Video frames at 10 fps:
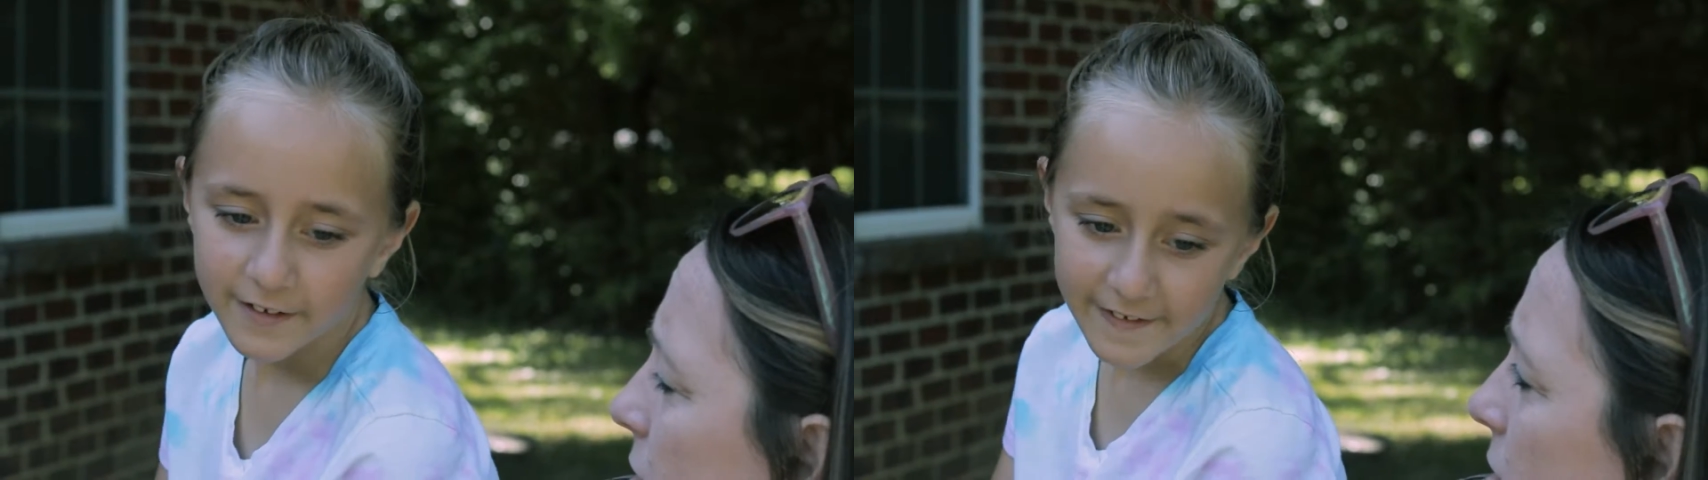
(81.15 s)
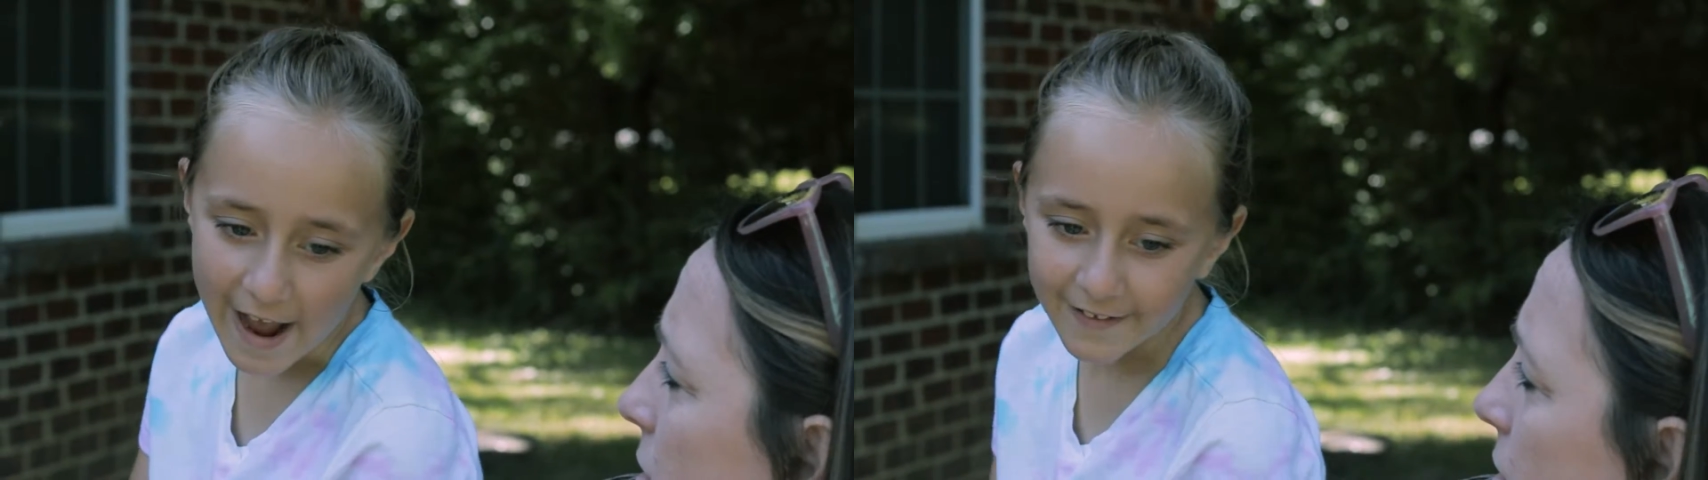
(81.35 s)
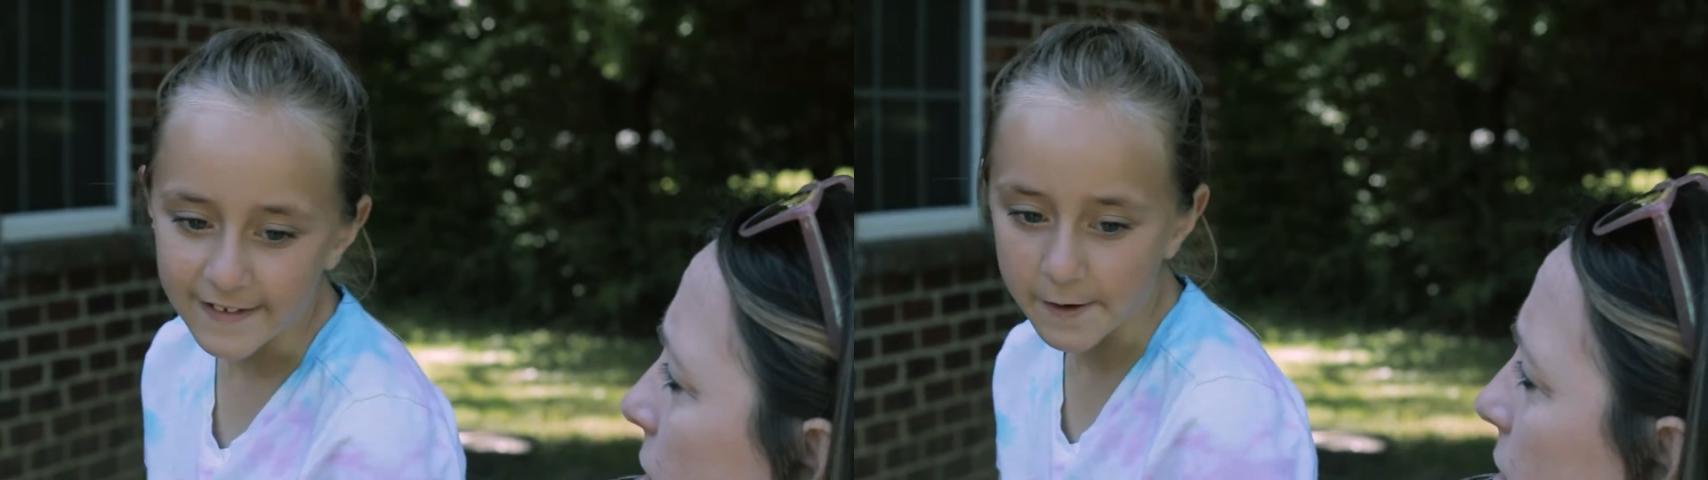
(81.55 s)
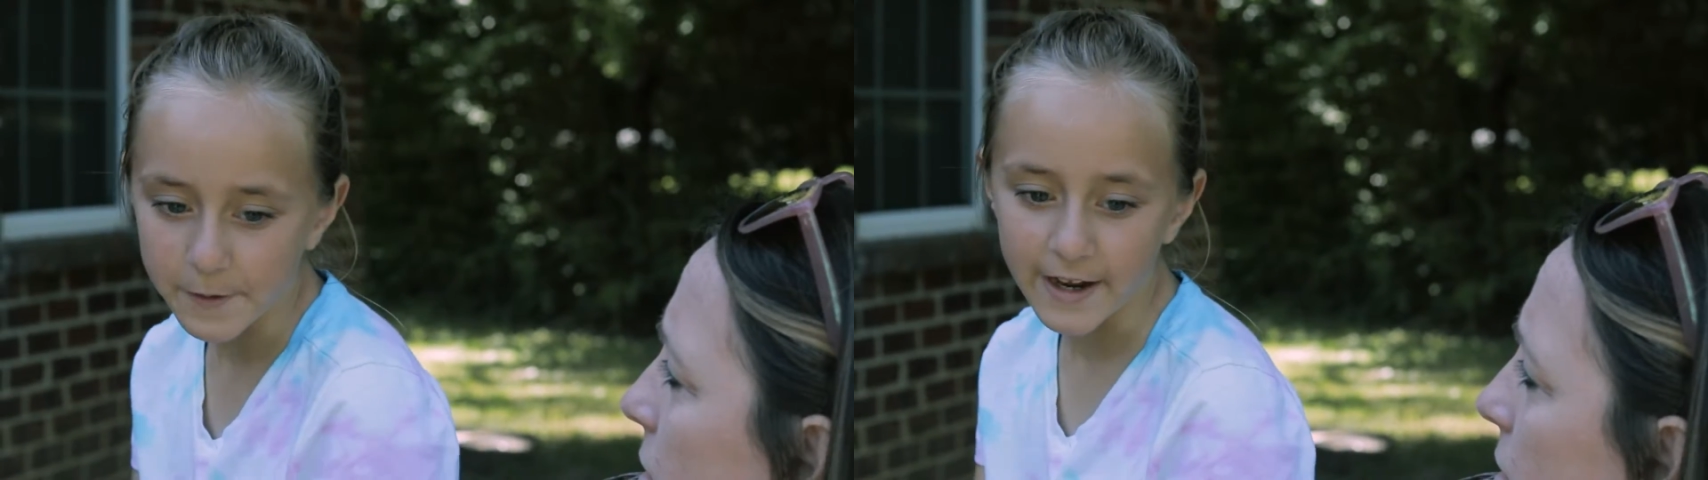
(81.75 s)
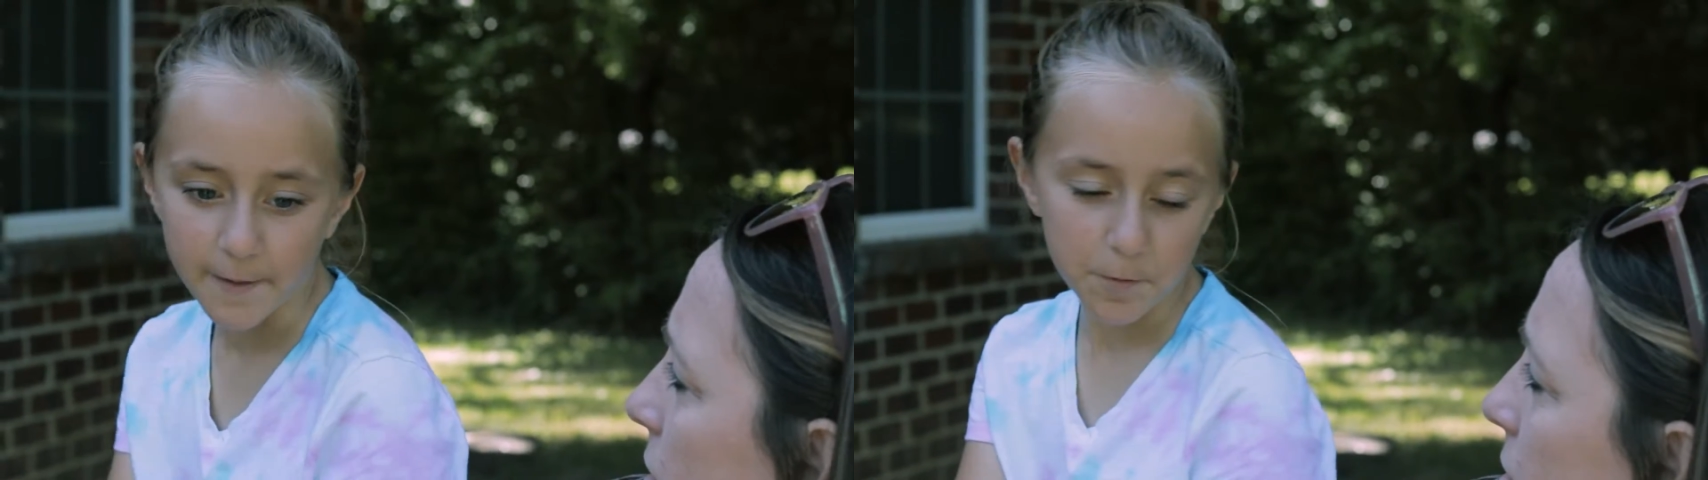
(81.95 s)
Dad said we
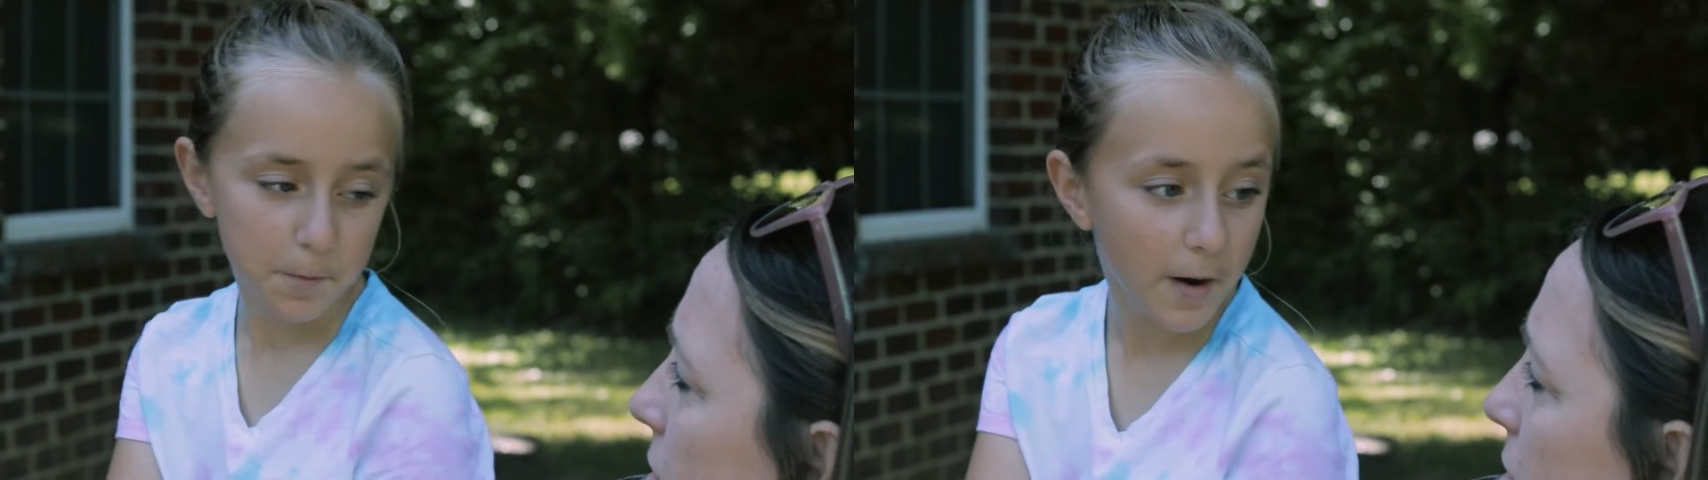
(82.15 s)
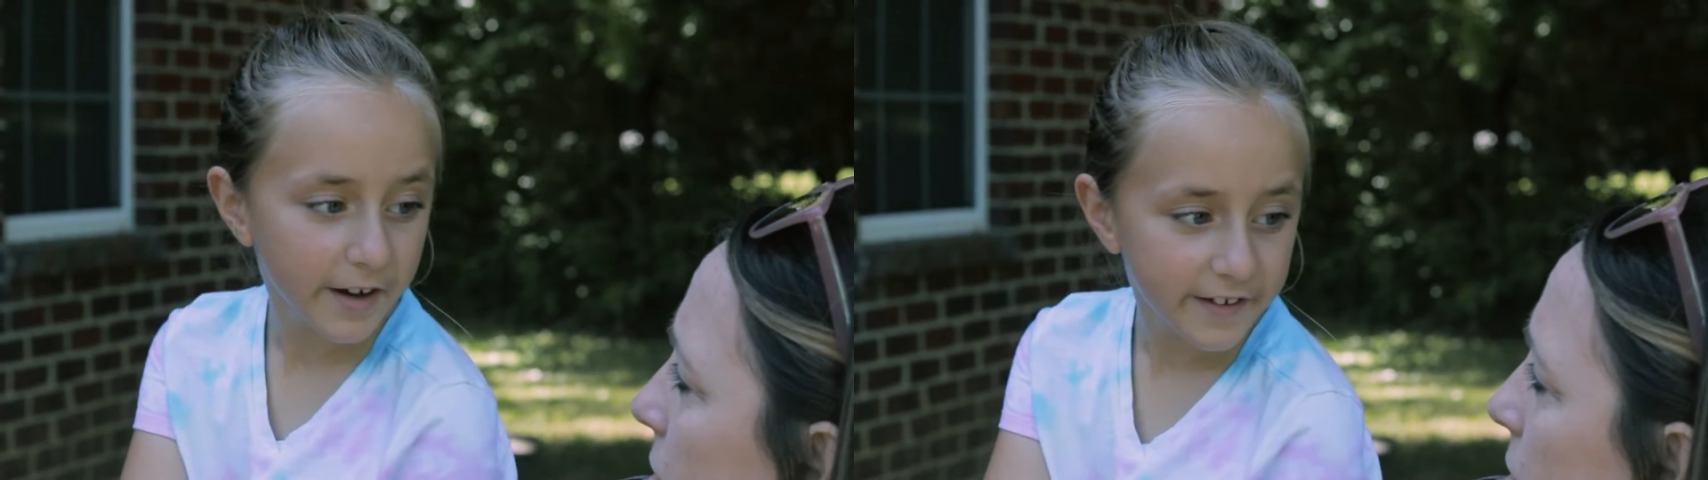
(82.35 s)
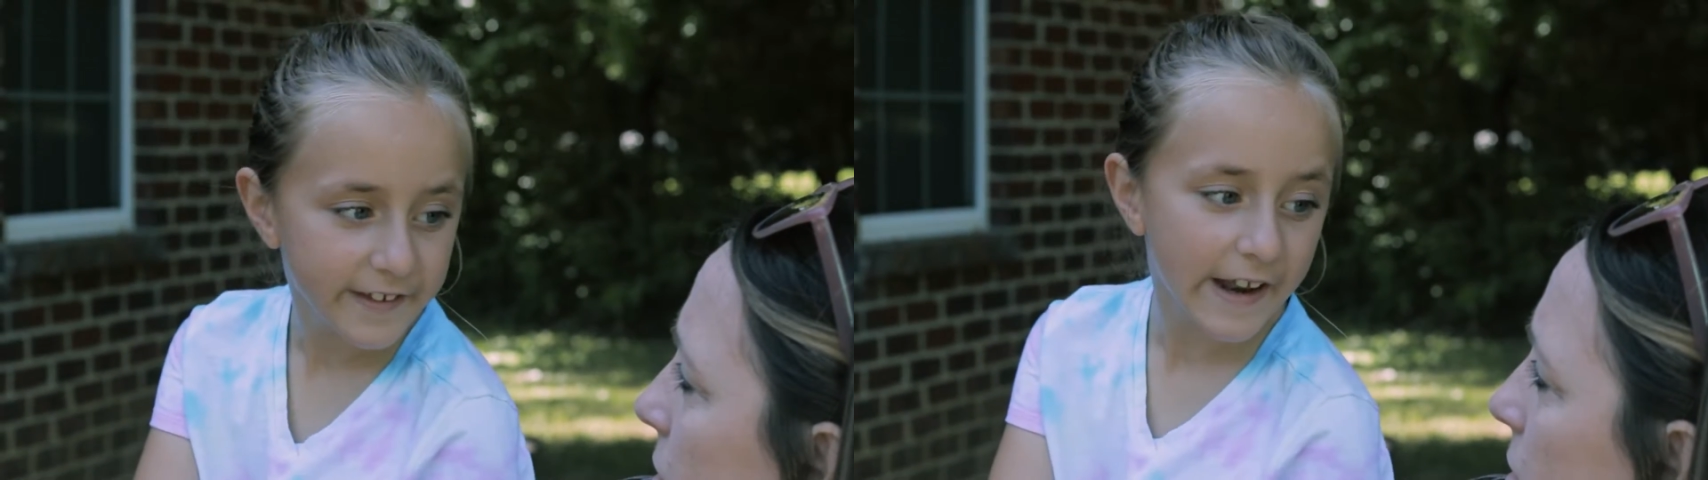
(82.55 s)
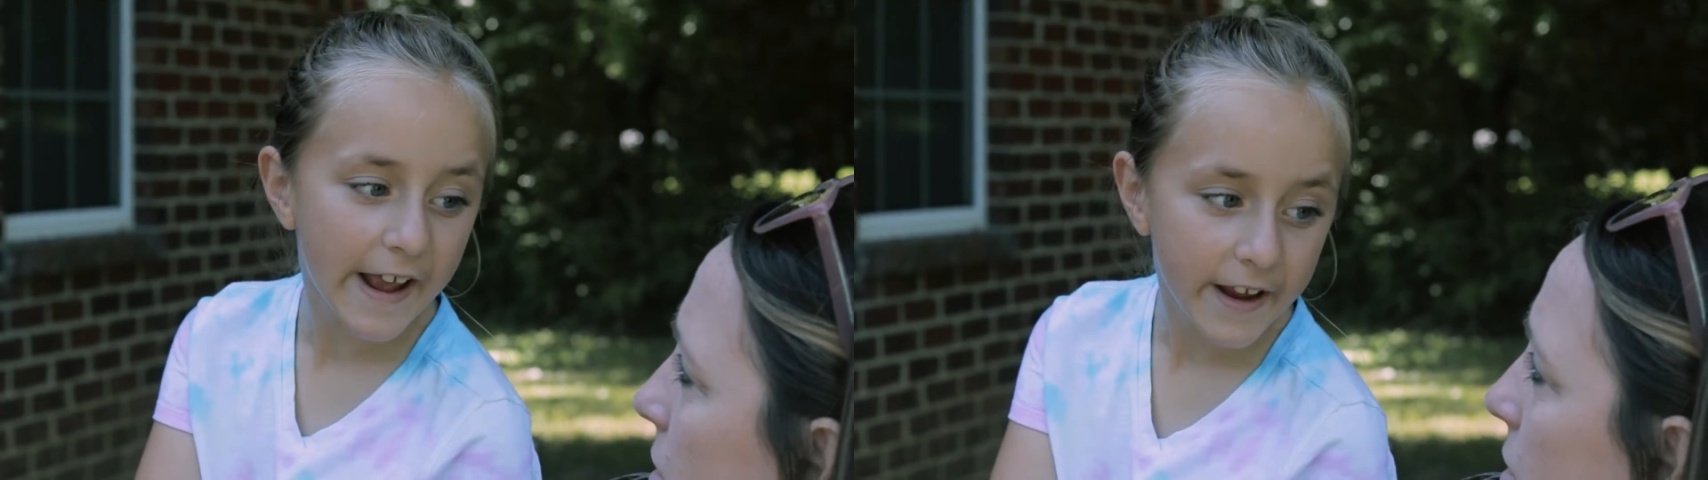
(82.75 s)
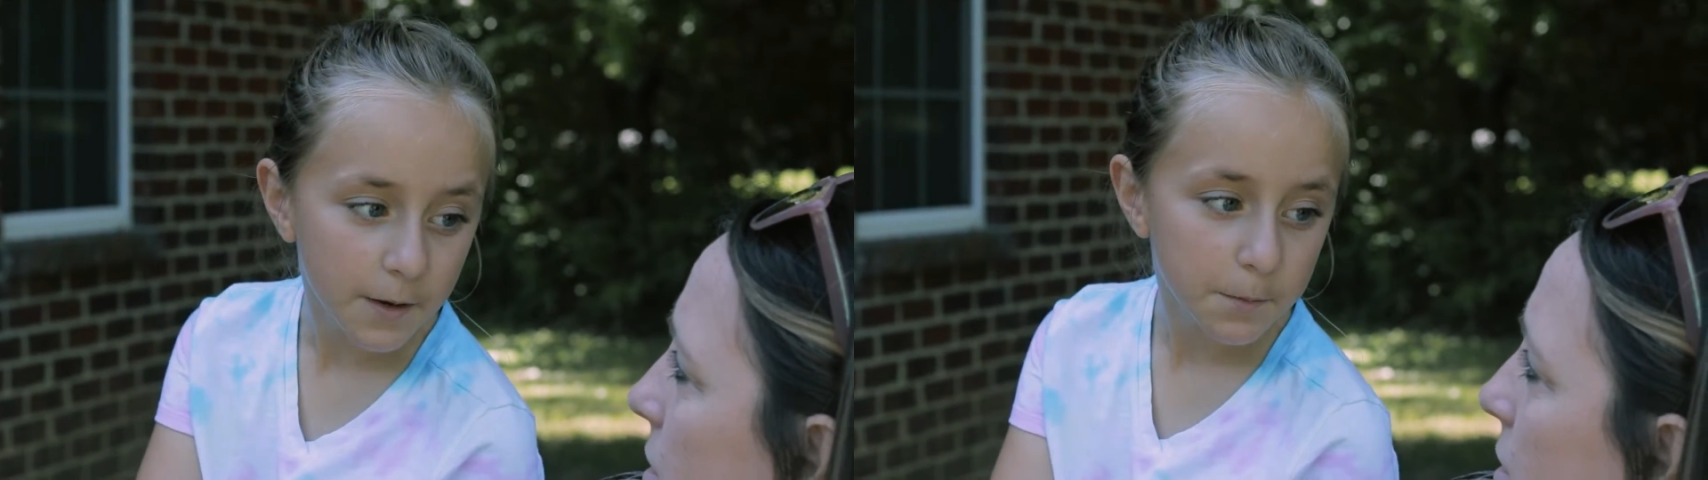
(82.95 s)
came from monkeys and
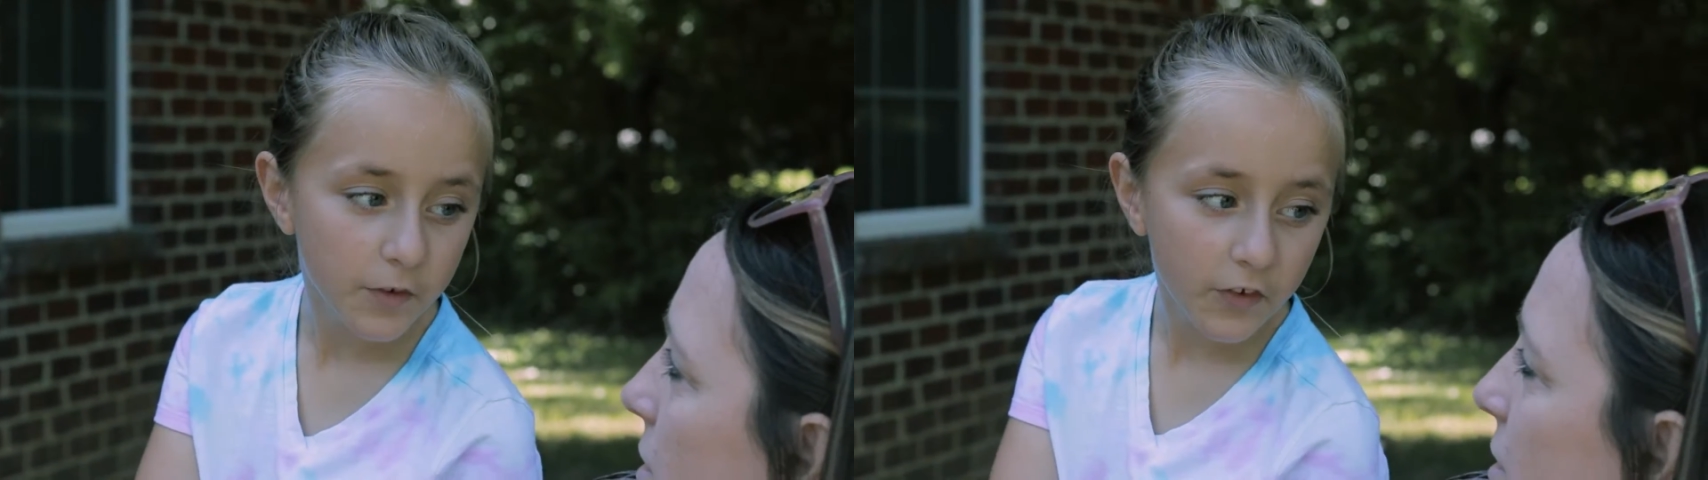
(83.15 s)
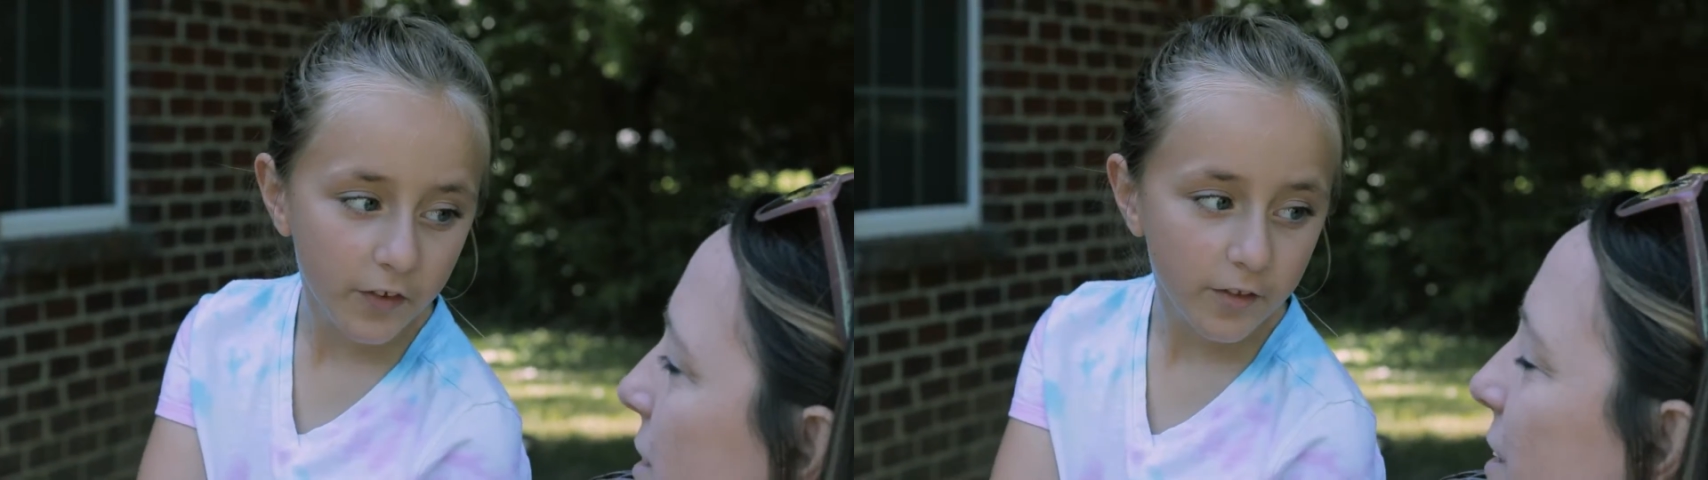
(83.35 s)
apes.